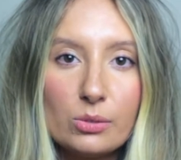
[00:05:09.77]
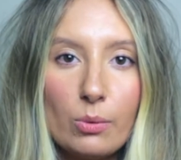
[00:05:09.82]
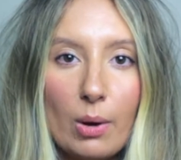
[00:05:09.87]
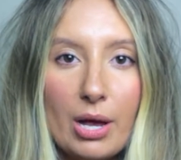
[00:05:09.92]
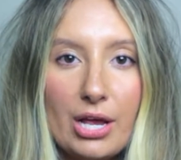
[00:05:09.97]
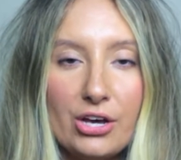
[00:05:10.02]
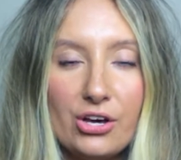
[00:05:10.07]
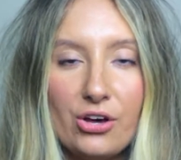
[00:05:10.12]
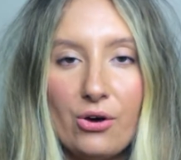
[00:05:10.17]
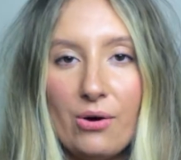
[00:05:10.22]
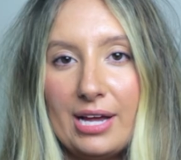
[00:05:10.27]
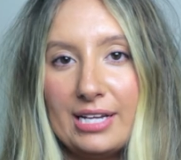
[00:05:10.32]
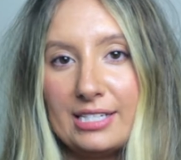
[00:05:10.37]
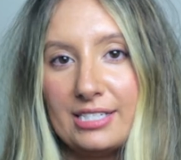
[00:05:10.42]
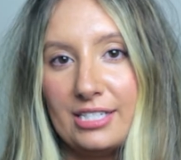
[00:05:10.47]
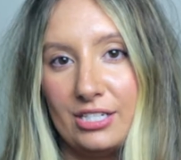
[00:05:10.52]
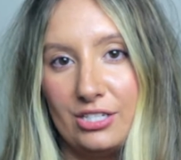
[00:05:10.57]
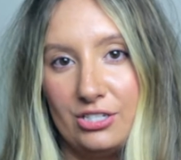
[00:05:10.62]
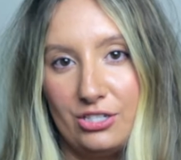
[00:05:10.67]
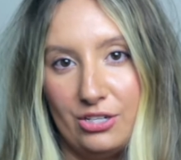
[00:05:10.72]
what you're going
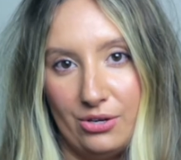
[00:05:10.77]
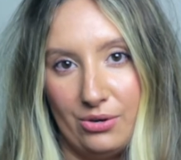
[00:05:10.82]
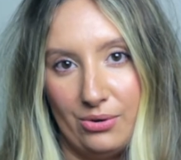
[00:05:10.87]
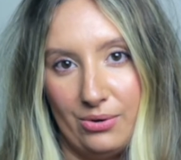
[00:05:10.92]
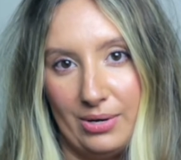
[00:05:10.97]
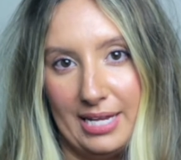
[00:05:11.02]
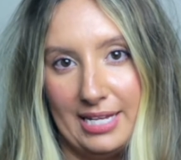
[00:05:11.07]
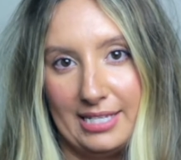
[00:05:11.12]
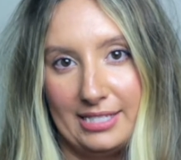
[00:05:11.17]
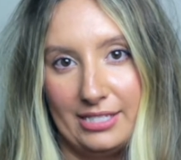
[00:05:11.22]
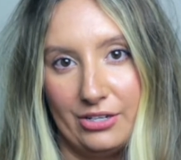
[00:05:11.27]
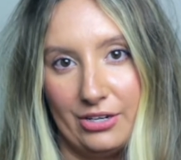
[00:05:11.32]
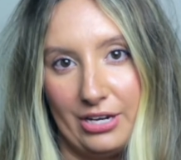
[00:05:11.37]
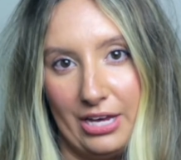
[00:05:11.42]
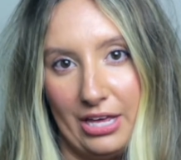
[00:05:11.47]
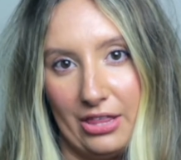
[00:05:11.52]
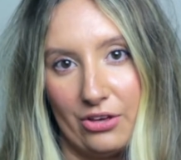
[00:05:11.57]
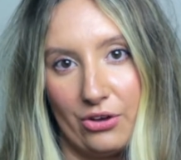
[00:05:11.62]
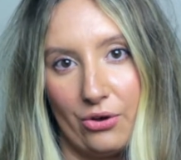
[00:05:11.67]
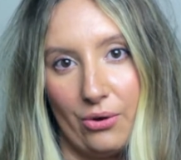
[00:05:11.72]
to do is you're
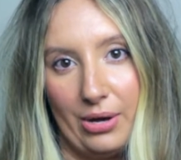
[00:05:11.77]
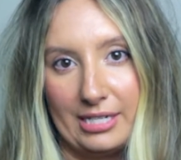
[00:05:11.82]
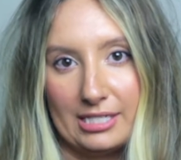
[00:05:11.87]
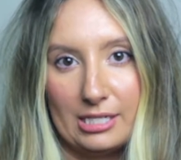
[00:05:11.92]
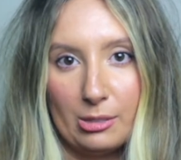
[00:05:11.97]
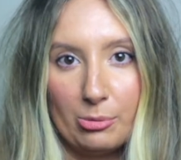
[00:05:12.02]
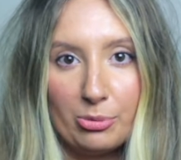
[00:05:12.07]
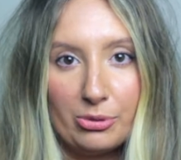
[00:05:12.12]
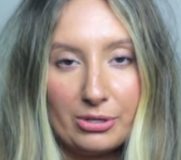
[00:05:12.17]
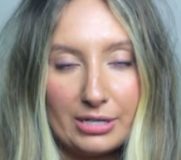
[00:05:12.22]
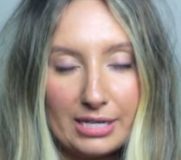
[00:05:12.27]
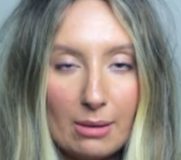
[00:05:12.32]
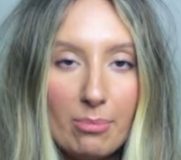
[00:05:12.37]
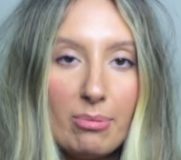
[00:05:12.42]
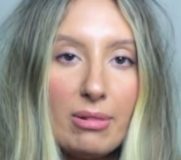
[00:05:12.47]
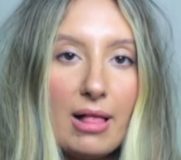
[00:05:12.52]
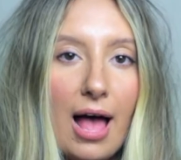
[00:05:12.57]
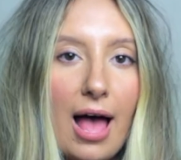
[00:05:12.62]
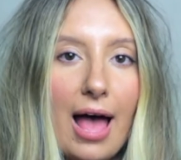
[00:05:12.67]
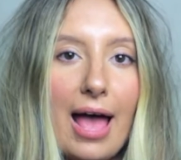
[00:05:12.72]
either going to
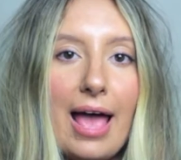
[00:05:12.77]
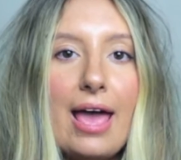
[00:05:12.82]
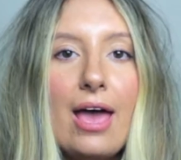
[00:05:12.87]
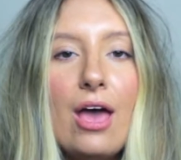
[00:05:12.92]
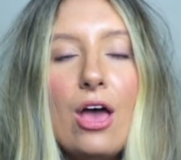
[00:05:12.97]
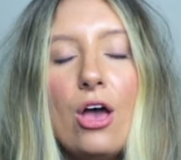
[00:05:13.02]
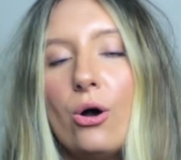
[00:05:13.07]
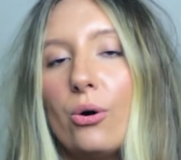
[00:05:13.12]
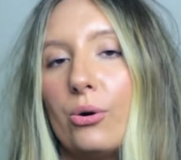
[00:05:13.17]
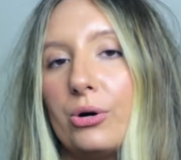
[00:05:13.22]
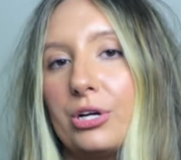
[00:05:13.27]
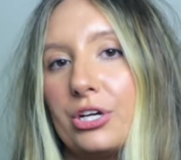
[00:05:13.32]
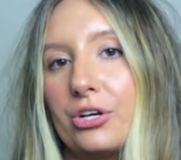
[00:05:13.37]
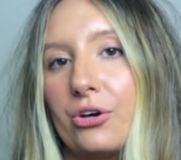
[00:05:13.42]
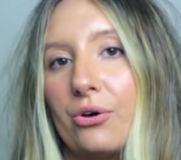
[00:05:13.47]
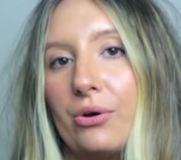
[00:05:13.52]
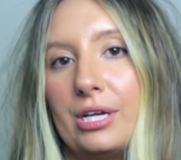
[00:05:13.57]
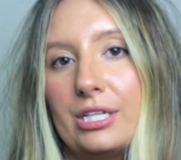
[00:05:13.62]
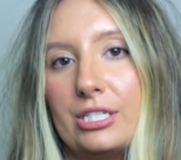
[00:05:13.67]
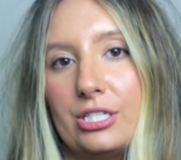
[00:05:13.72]
pre-apply or you're
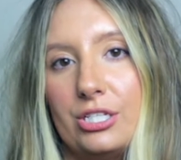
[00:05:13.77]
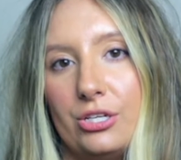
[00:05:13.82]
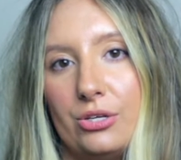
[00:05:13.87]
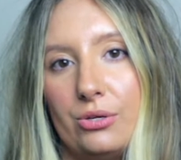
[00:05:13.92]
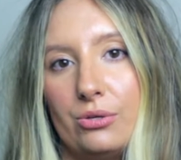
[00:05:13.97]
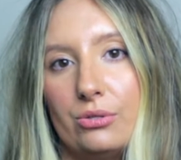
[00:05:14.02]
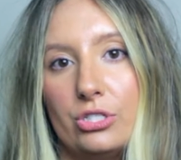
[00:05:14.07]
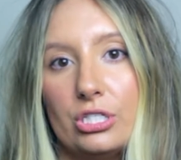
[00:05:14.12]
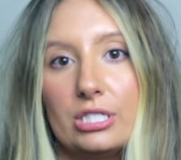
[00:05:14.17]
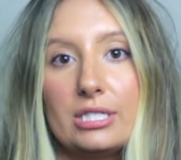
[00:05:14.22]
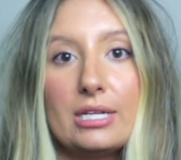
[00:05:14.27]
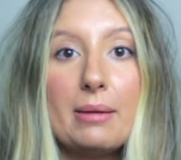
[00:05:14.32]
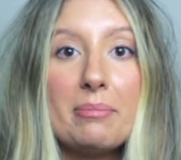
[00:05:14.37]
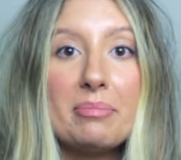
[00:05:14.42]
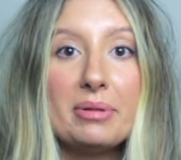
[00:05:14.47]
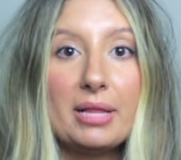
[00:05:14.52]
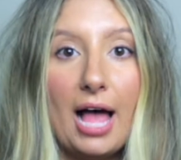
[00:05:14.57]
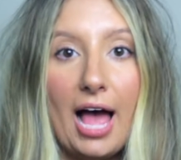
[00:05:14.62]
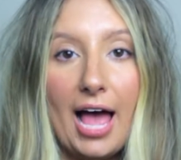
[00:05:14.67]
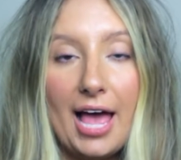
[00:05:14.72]
going to just
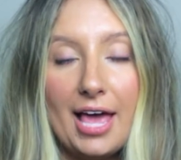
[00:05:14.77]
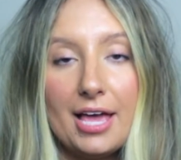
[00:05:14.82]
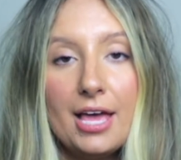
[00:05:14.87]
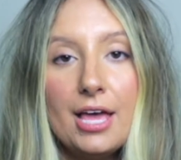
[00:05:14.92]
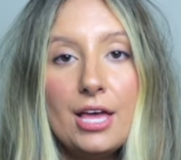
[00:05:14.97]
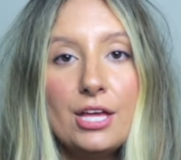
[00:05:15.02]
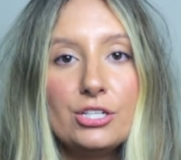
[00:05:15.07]
apply